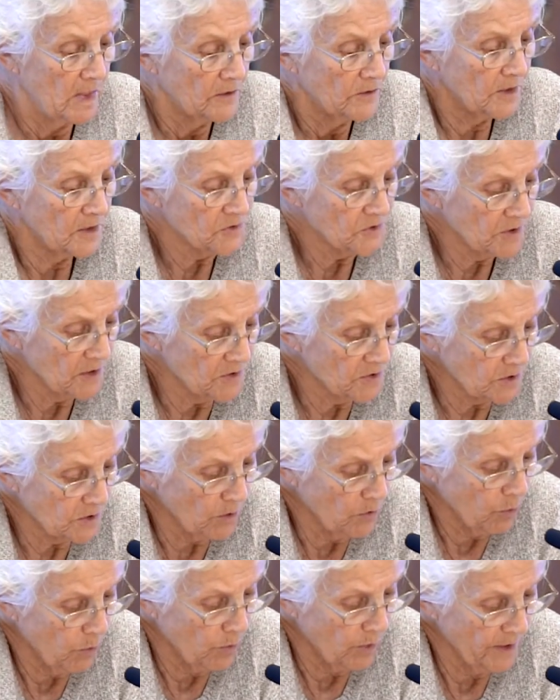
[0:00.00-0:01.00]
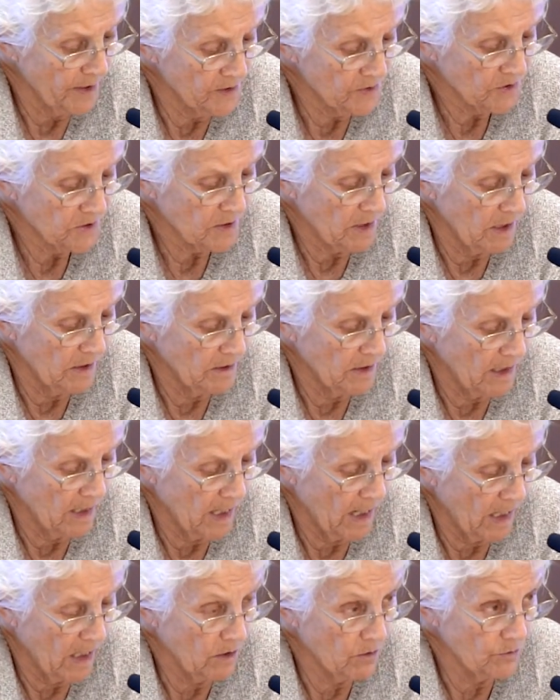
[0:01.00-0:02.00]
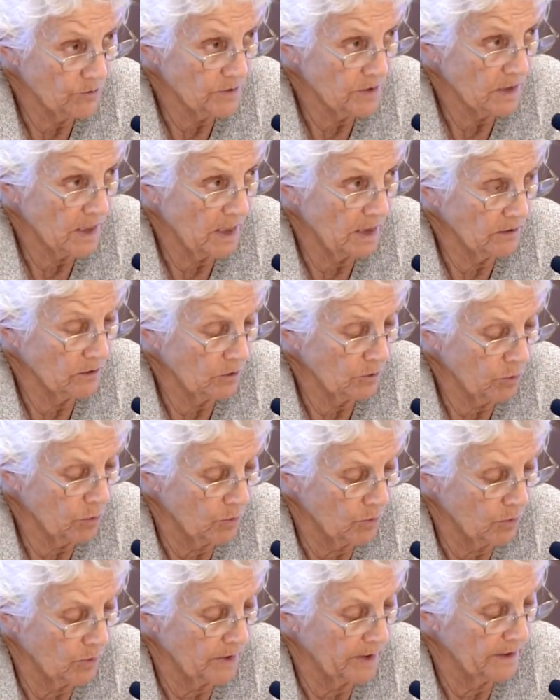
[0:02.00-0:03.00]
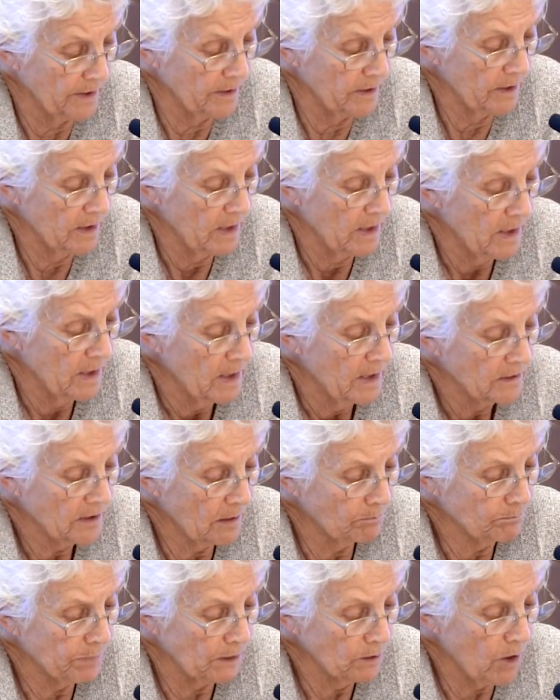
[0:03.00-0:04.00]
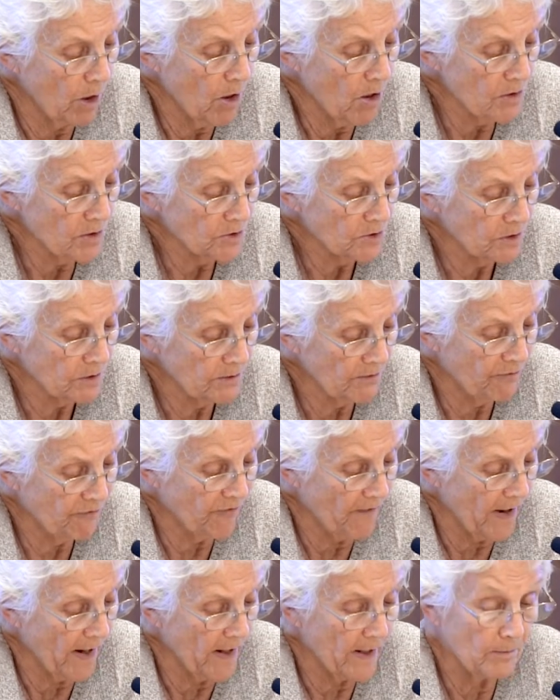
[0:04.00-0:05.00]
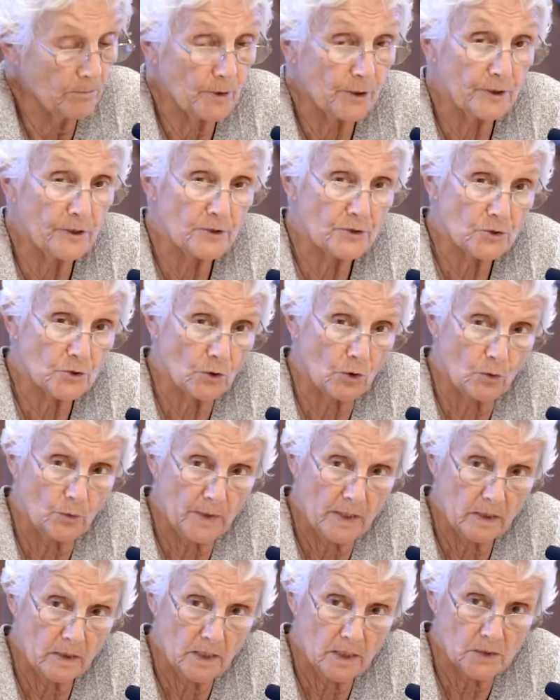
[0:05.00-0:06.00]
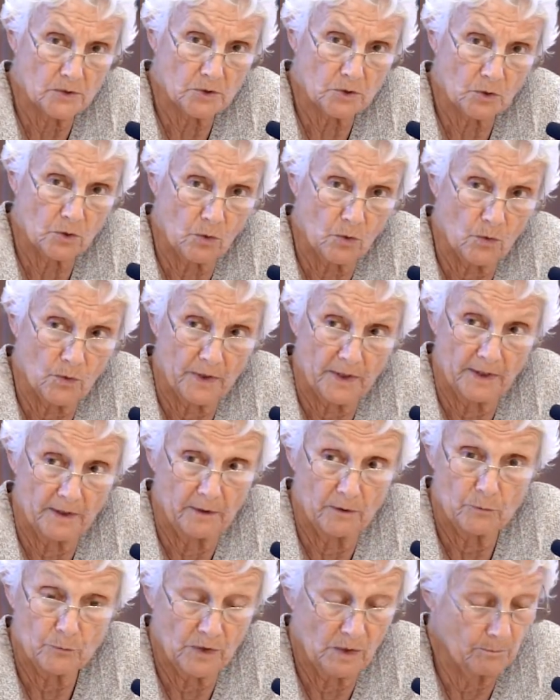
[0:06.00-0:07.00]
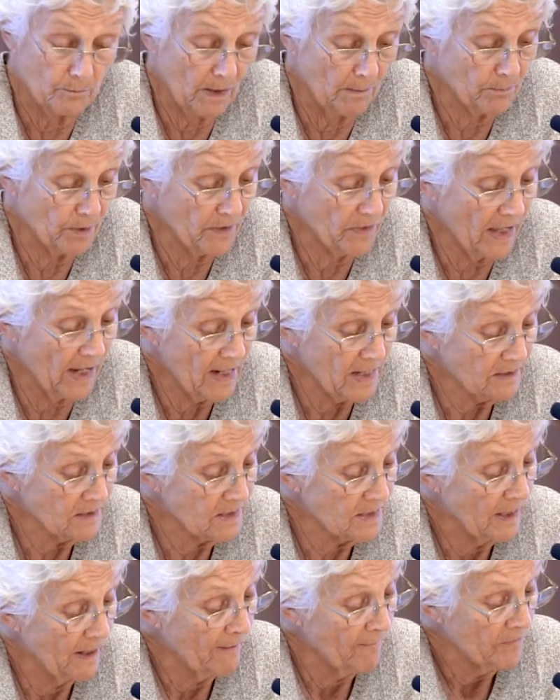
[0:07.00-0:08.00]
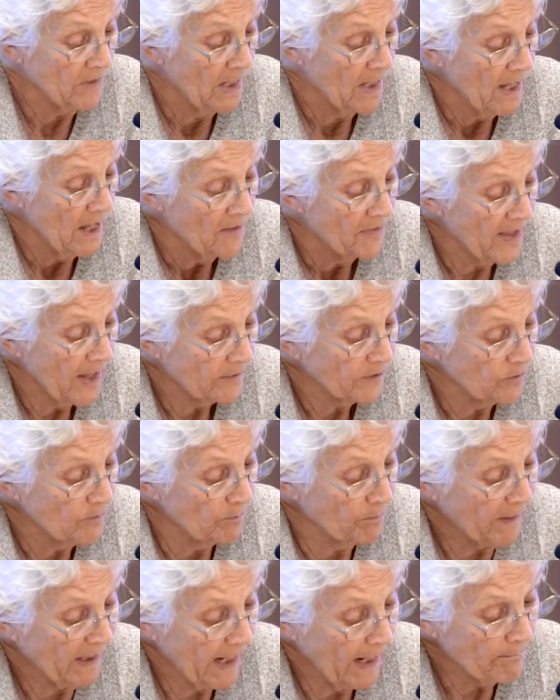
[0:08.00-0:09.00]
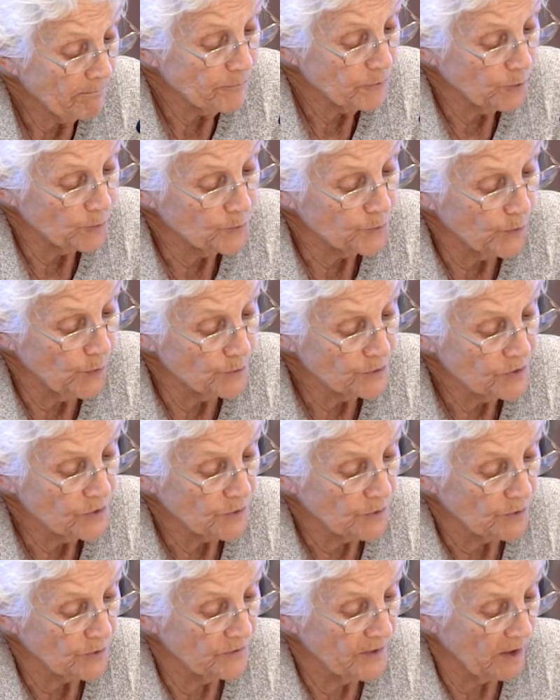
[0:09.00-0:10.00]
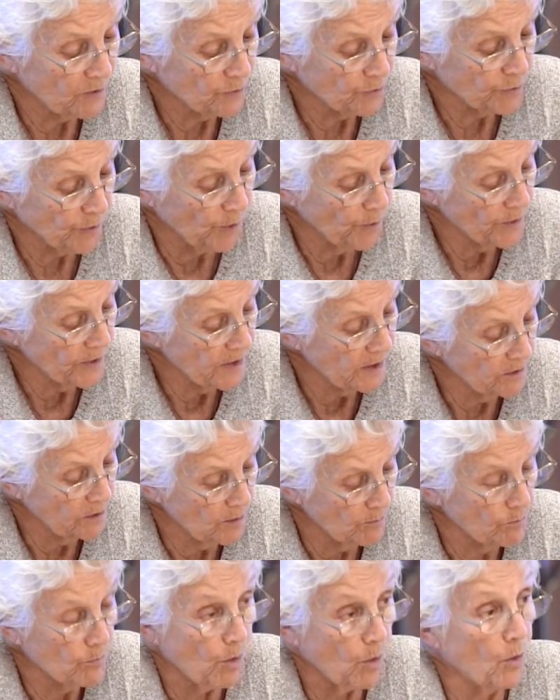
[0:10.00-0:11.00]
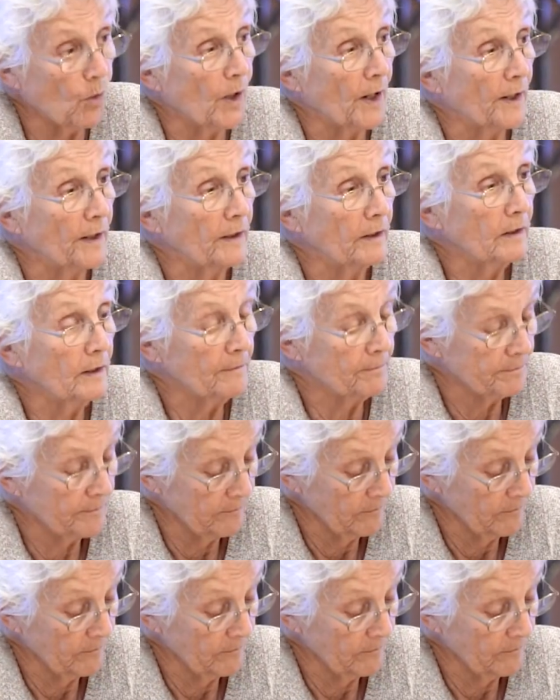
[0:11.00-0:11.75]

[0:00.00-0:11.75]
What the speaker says: This is the horse and the hound and the horn that belonged to the farmer sowing his corn. Remember that? That kept the rooster that crowed in the morn,